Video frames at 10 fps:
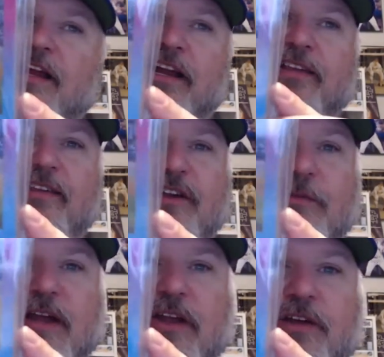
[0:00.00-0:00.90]
this is going to
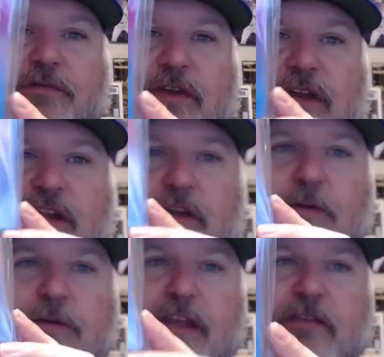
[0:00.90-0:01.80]
be a long video.
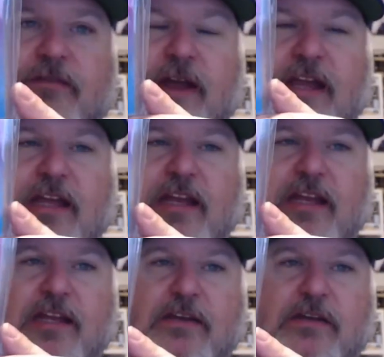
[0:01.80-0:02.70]
Thanks for hanging
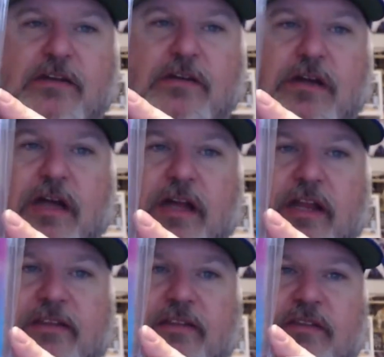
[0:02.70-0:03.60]
in.
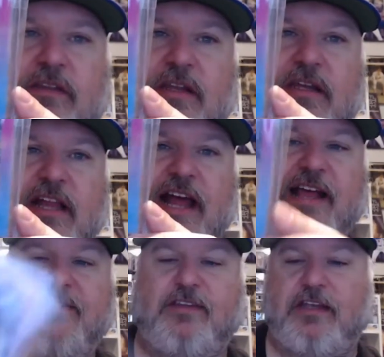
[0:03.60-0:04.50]
This is the
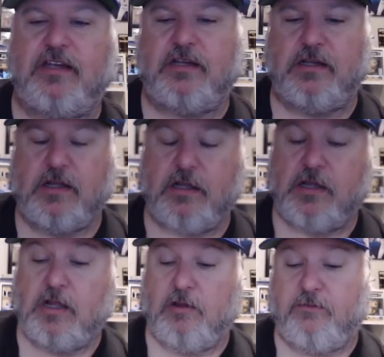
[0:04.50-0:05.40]
classic
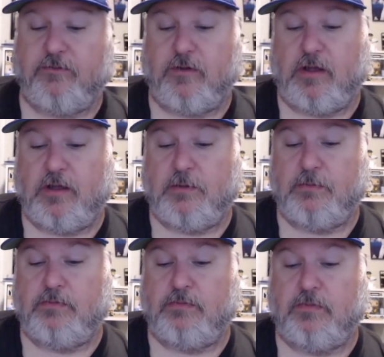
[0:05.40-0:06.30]

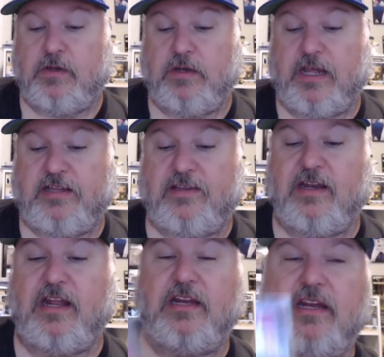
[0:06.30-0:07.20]
from
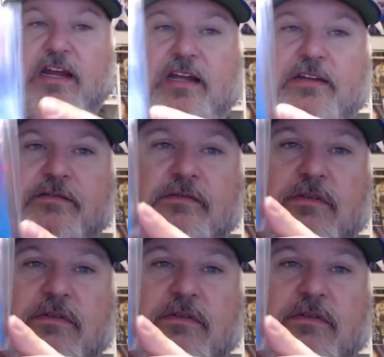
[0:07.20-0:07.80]
1989.